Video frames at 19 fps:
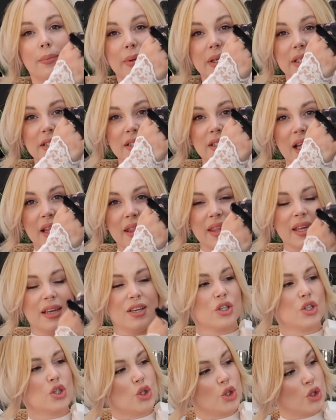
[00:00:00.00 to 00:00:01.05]
but
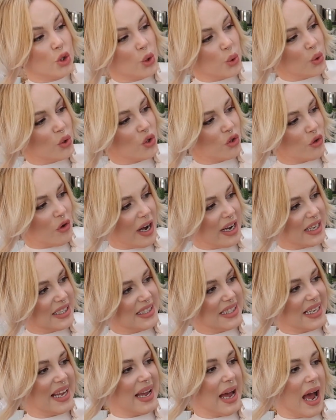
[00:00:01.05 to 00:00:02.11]
nothing too
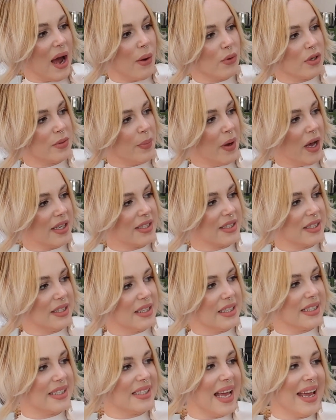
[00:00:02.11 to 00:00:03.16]
crazy, I would
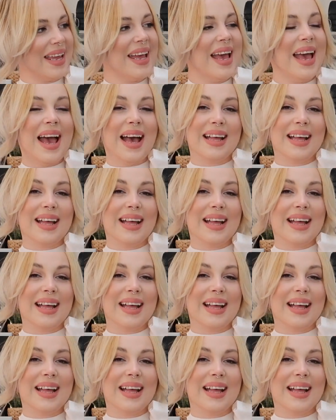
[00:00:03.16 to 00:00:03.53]
personally say.